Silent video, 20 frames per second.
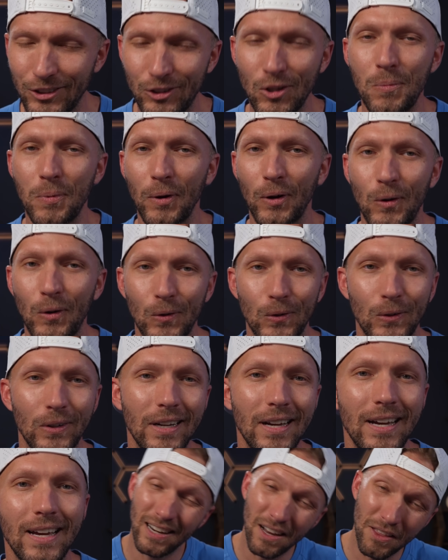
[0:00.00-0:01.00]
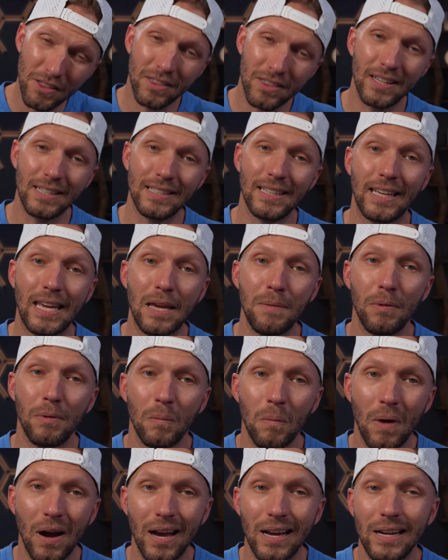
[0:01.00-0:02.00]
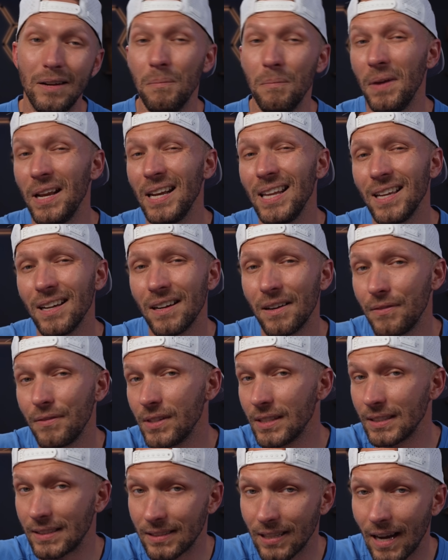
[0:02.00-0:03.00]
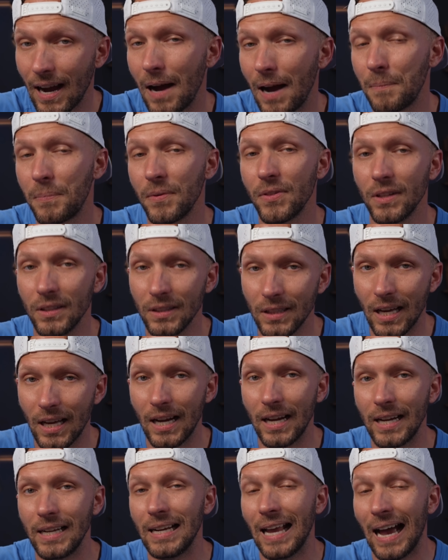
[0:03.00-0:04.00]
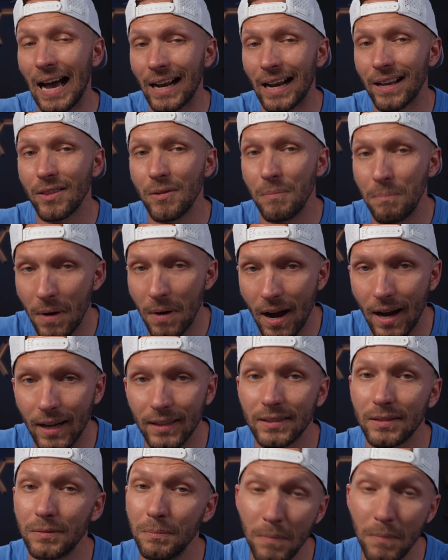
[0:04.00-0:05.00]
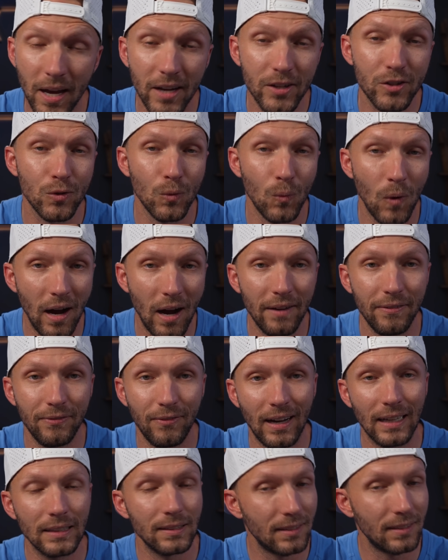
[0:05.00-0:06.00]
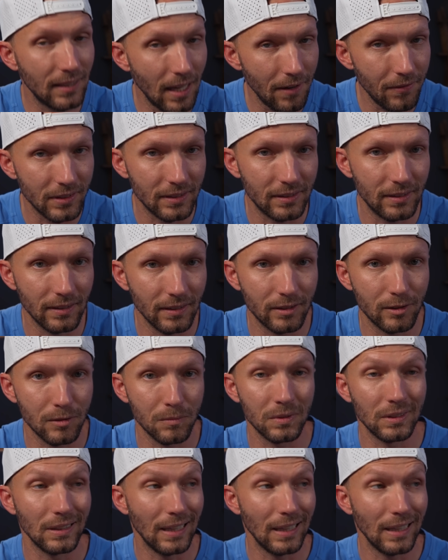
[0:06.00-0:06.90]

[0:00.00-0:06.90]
super cool. Another thing to keep in mind, many of the top of the line out of the box mesh Wi-Fi 7 systems